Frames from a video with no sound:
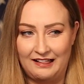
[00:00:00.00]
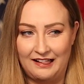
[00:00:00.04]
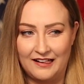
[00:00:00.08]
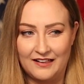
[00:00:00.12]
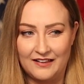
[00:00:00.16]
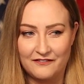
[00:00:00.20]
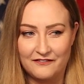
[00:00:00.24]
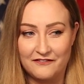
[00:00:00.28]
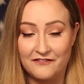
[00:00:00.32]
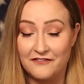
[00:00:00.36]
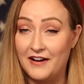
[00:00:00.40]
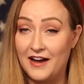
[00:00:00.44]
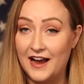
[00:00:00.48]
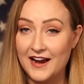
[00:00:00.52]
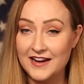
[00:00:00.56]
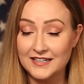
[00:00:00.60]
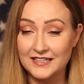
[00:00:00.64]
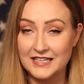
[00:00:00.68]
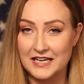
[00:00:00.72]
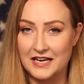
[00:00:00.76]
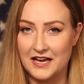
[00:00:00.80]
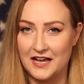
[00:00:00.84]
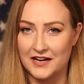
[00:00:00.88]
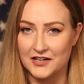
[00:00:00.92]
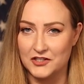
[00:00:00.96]

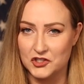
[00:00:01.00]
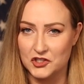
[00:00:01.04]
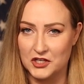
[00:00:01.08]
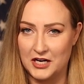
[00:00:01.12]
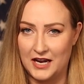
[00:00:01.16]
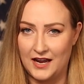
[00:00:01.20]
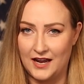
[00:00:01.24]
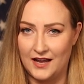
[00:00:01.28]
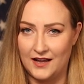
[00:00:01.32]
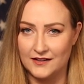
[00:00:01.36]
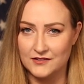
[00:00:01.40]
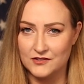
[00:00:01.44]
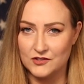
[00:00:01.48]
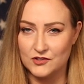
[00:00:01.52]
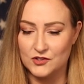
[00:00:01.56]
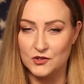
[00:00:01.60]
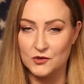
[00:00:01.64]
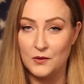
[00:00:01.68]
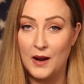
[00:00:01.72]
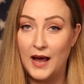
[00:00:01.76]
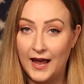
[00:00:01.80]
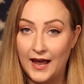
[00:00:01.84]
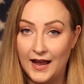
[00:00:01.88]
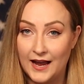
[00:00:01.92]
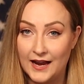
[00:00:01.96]
finally got a chance
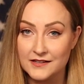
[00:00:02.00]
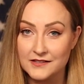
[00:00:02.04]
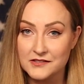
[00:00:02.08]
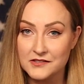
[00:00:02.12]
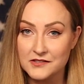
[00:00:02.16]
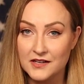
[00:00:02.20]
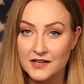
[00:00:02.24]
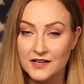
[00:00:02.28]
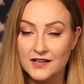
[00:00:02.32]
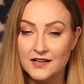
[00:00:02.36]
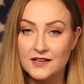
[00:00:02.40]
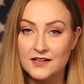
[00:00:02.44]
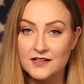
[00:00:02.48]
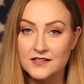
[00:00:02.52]
to ask